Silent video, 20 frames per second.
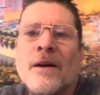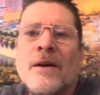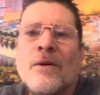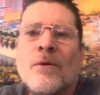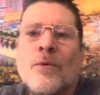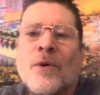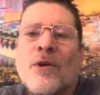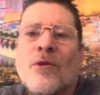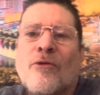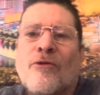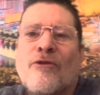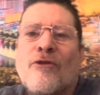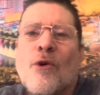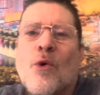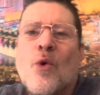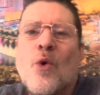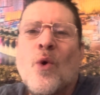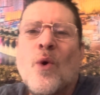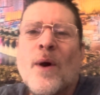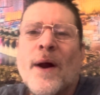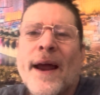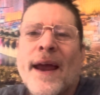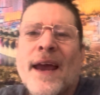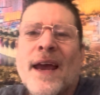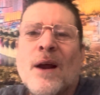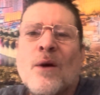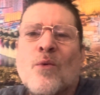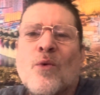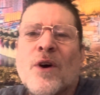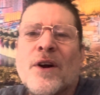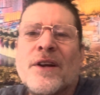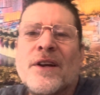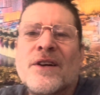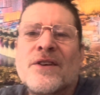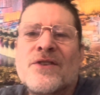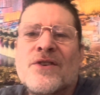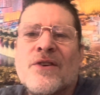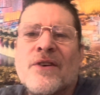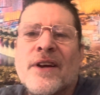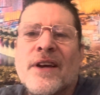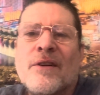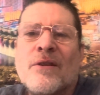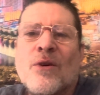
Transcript: We go four and one yesterday.